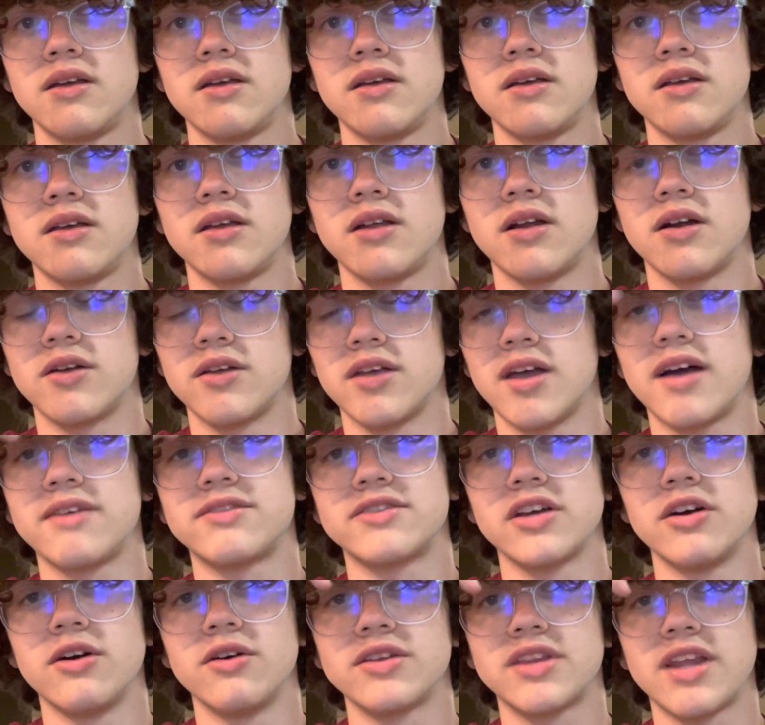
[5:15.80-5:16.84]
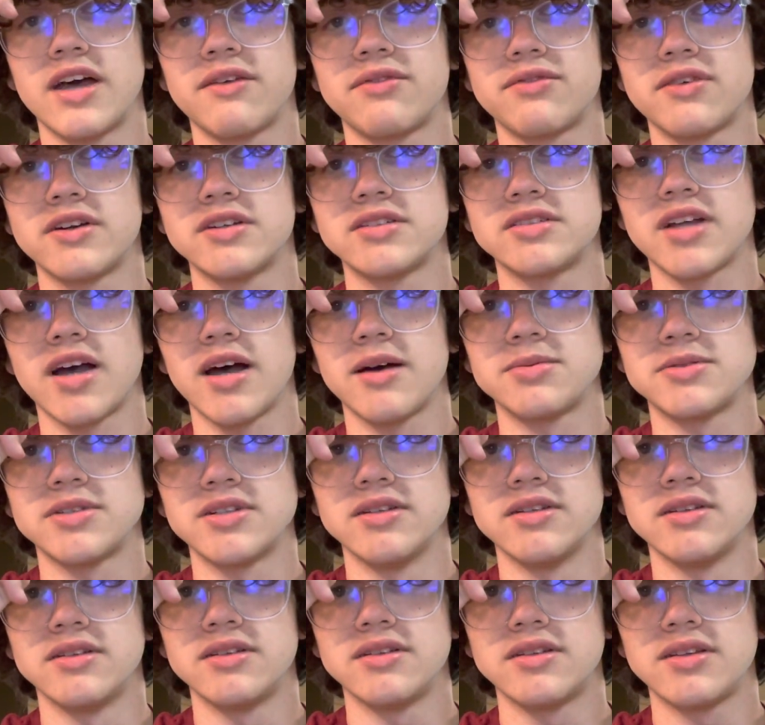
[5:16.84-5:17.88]
you have to go with that first
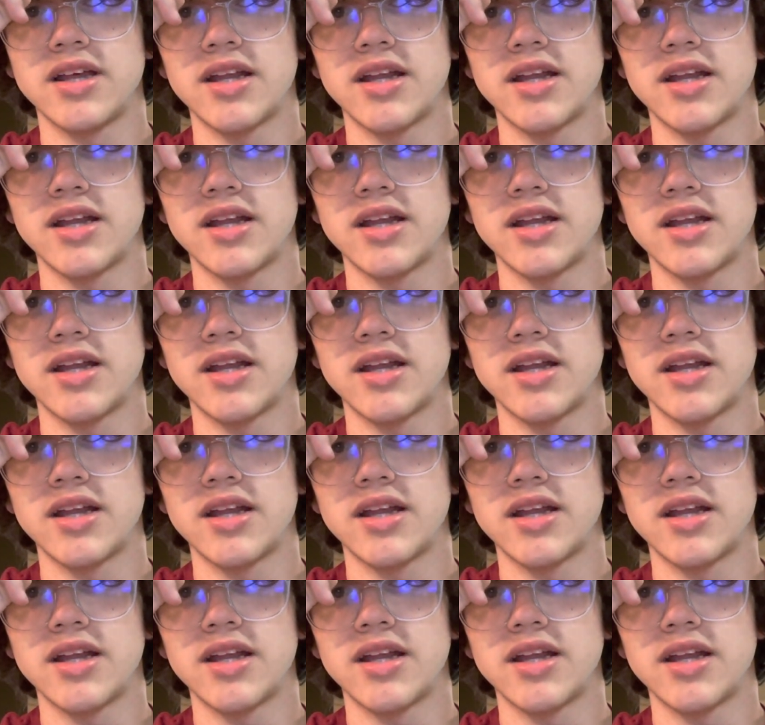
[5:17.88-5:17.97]
option,